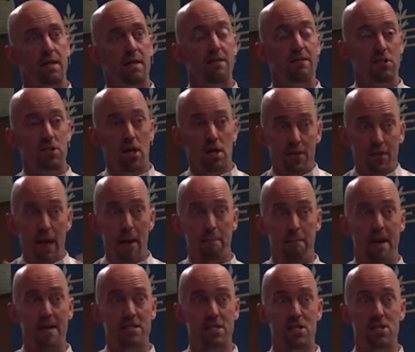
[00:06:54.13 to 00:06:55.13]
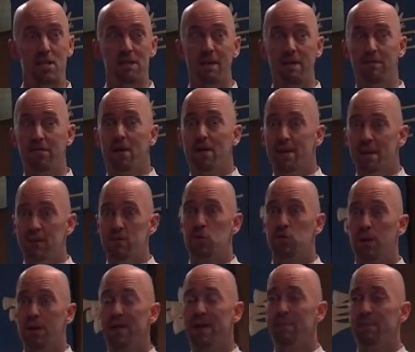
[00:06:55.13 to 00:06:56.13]
They've shared that message and they've, they've
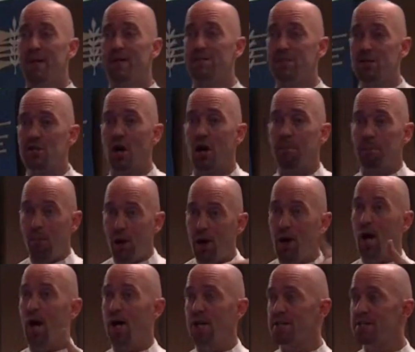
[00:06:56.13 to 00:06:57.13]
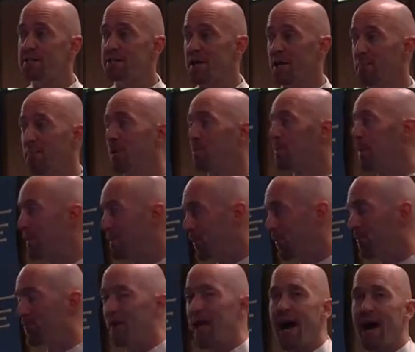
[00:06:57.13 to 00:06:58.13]
spread that message among us and among
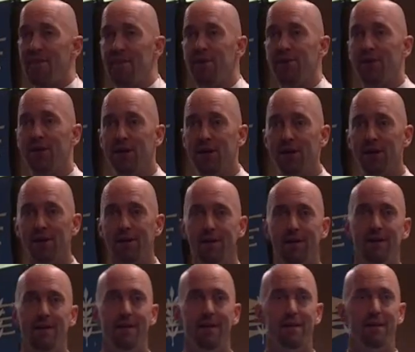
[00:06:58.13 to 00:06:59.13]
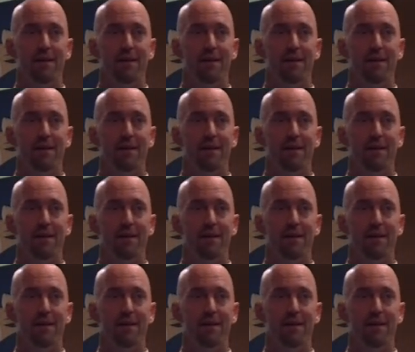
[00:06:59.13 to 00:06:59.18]
people who've gathered here,